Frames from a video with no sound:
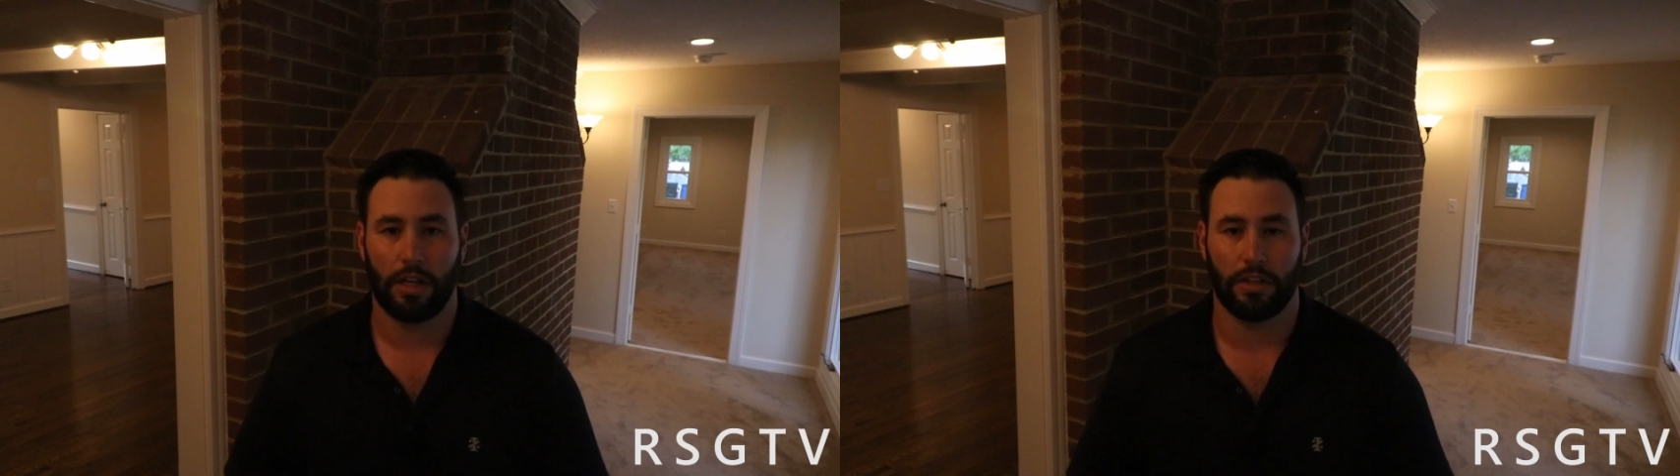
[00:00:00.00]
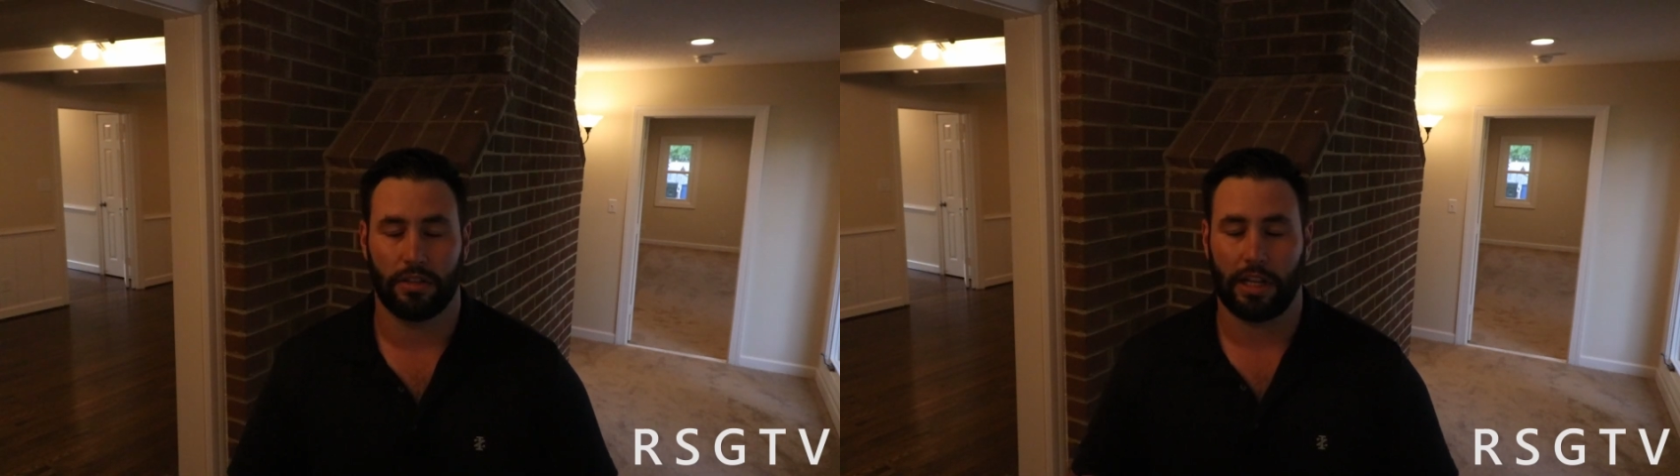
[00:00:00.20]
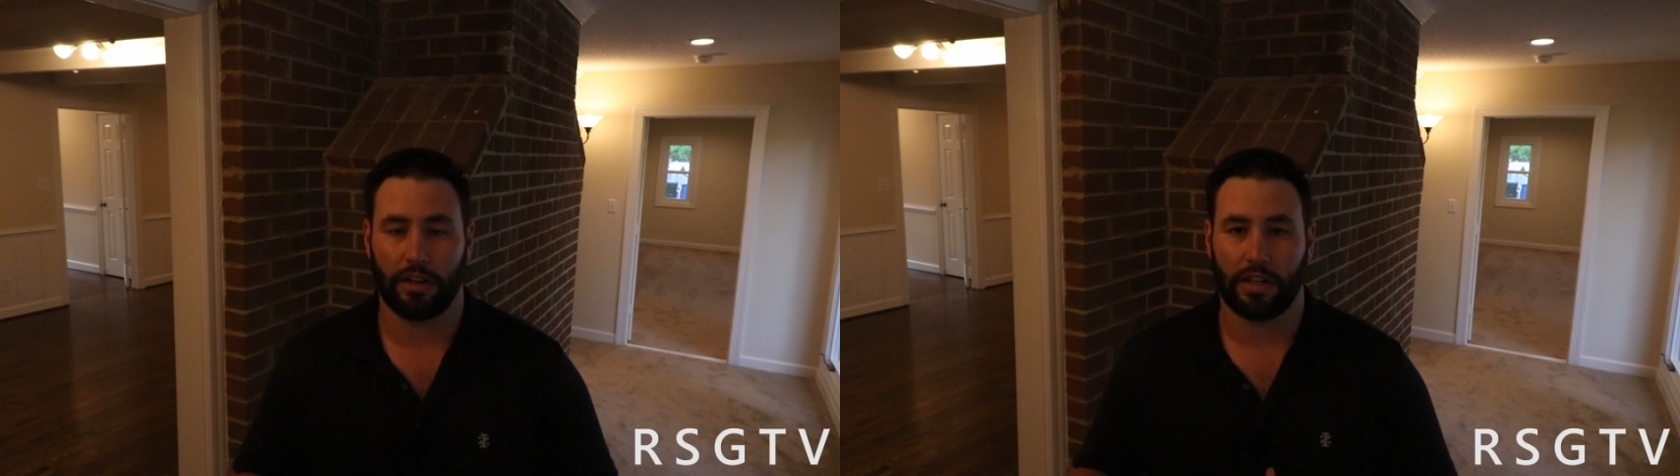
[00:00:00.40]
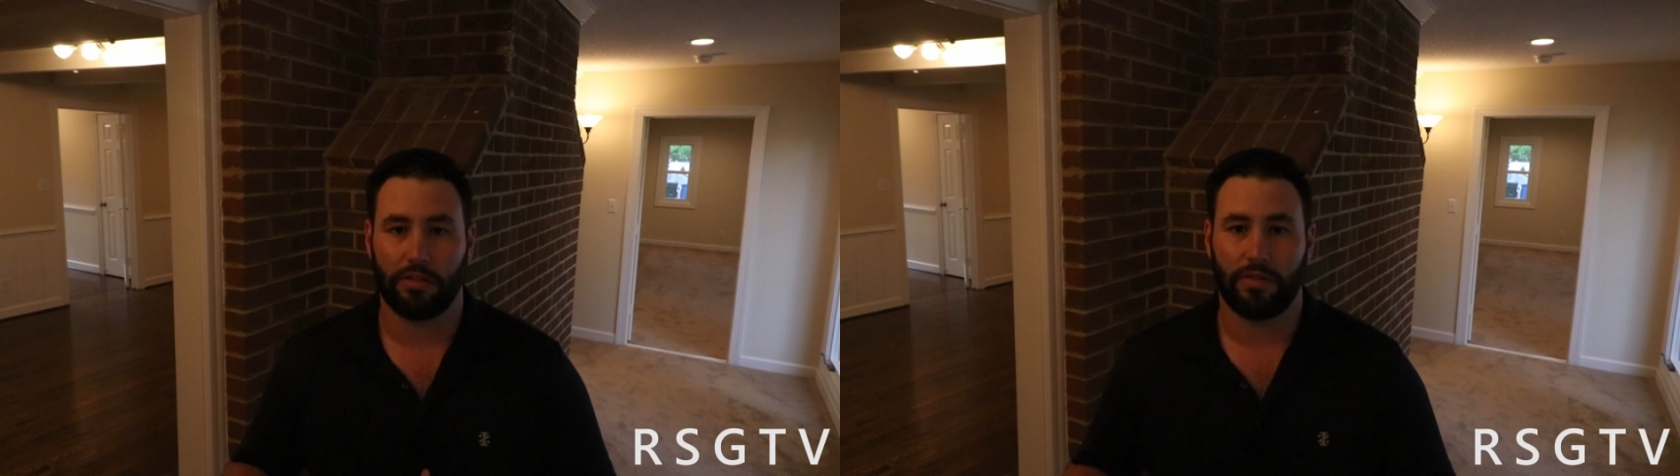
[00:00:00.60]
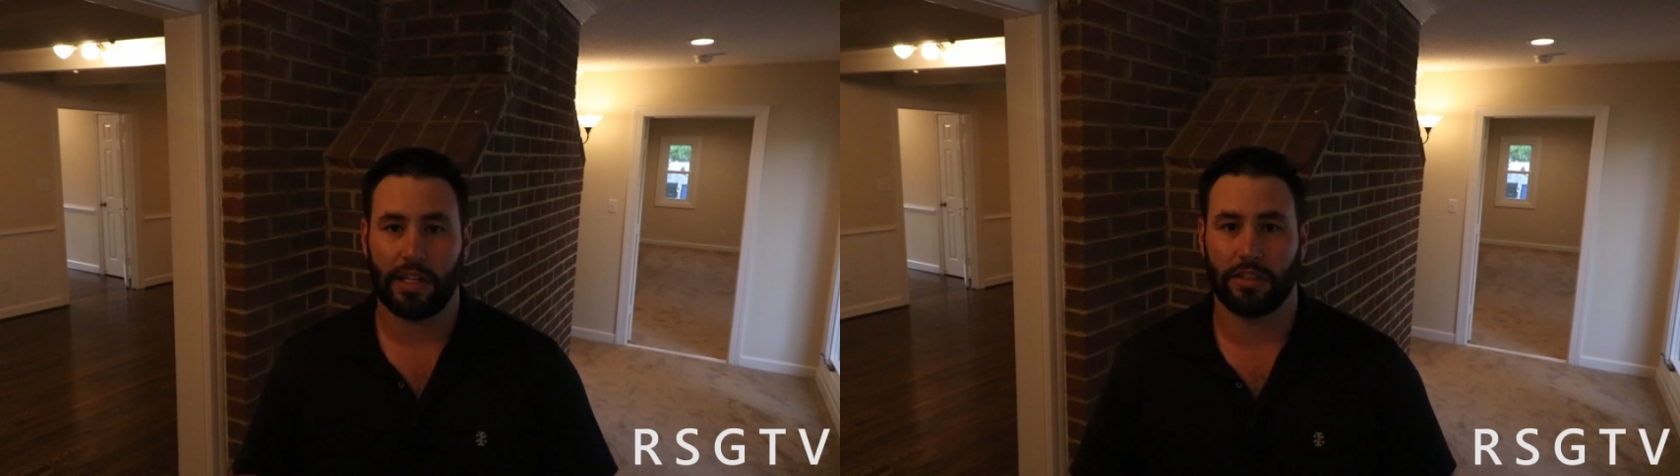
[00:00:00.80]
The seller can
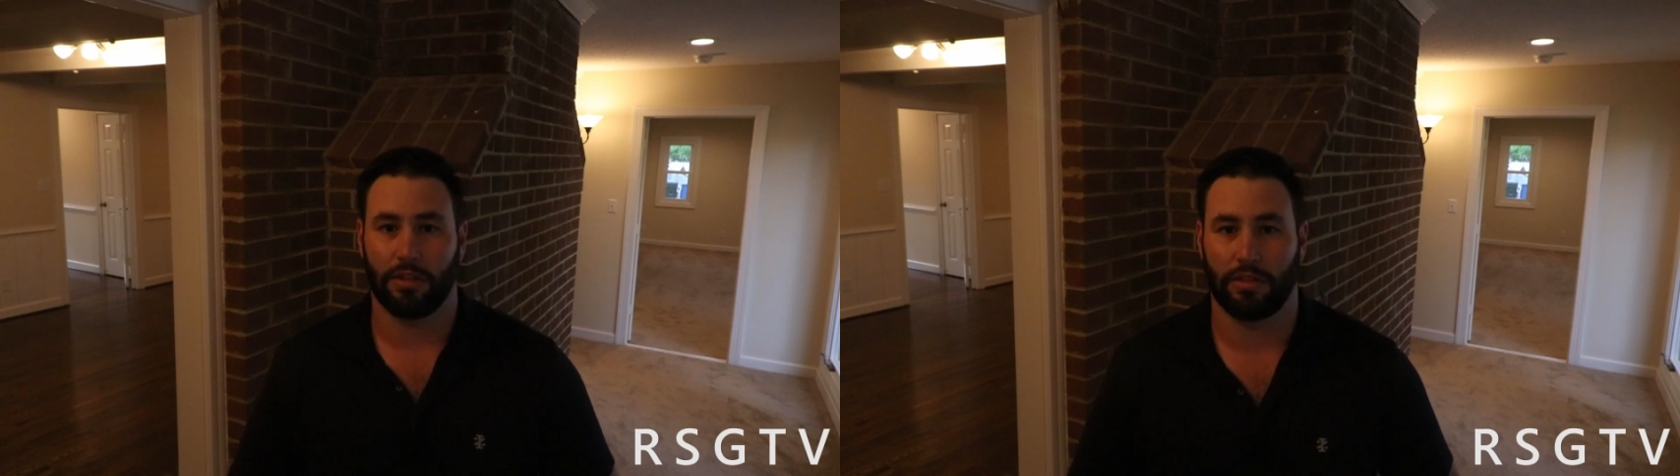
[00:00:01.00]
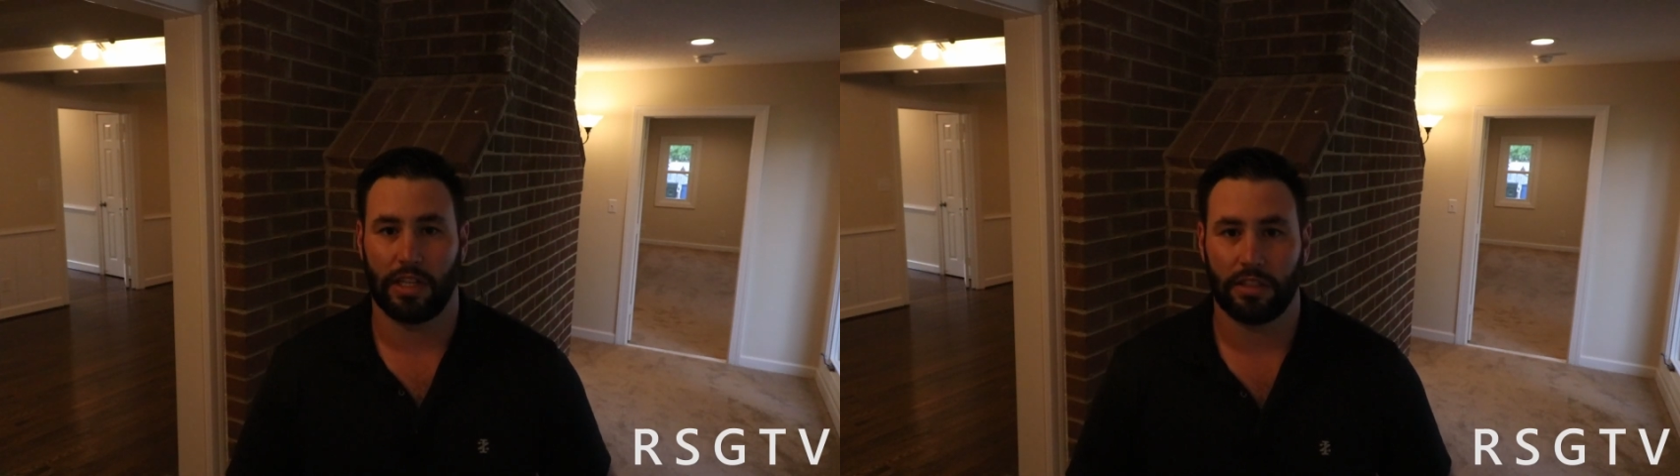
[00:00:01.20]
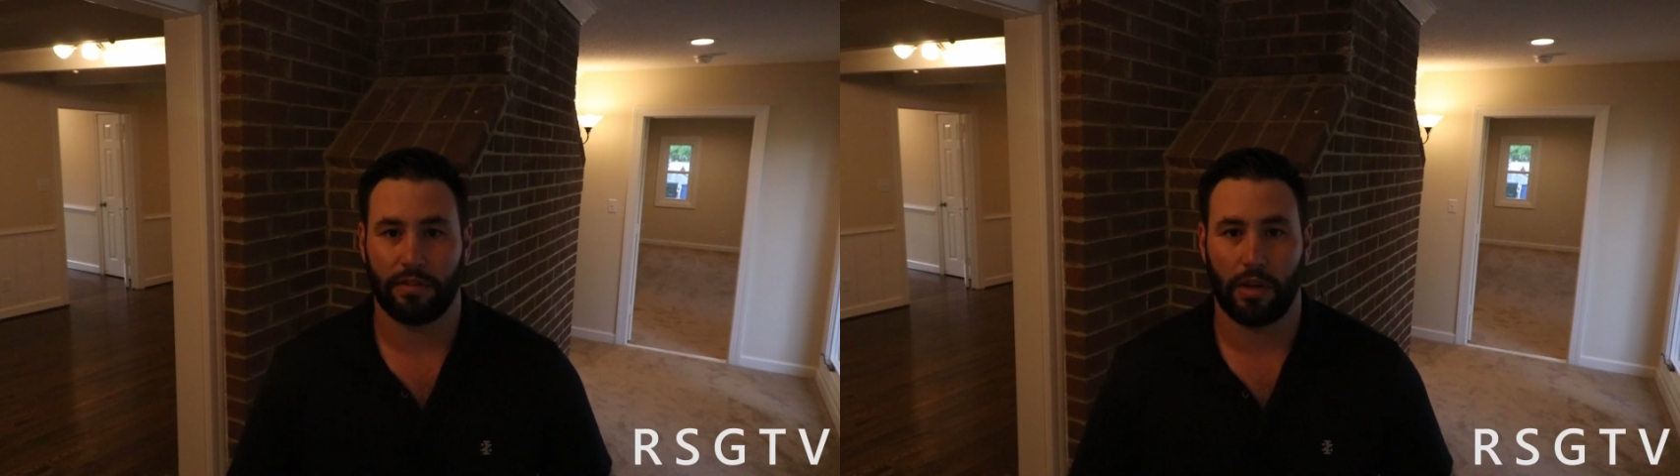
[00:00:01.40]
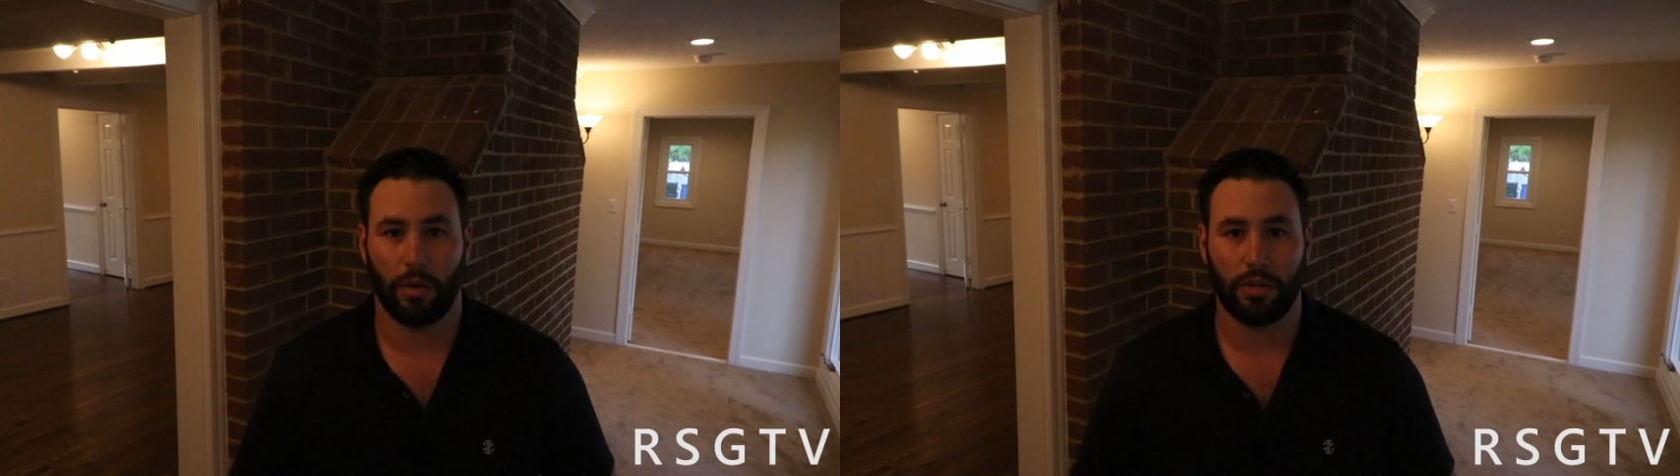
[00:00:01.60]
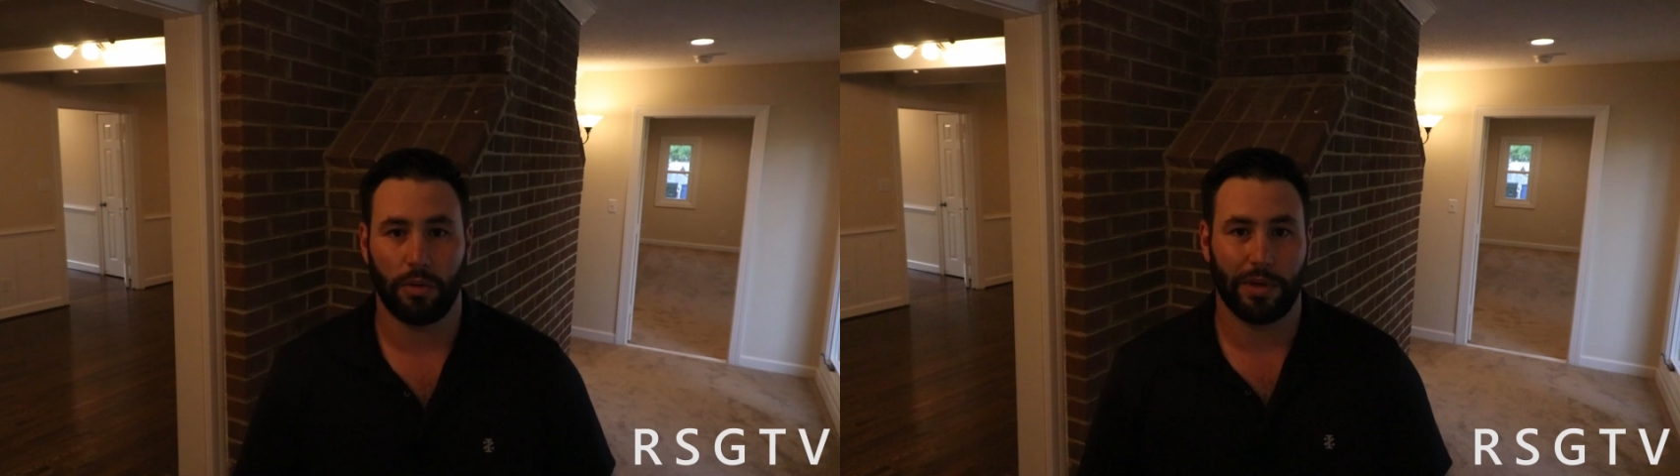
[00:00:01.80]
fix those things if they want to,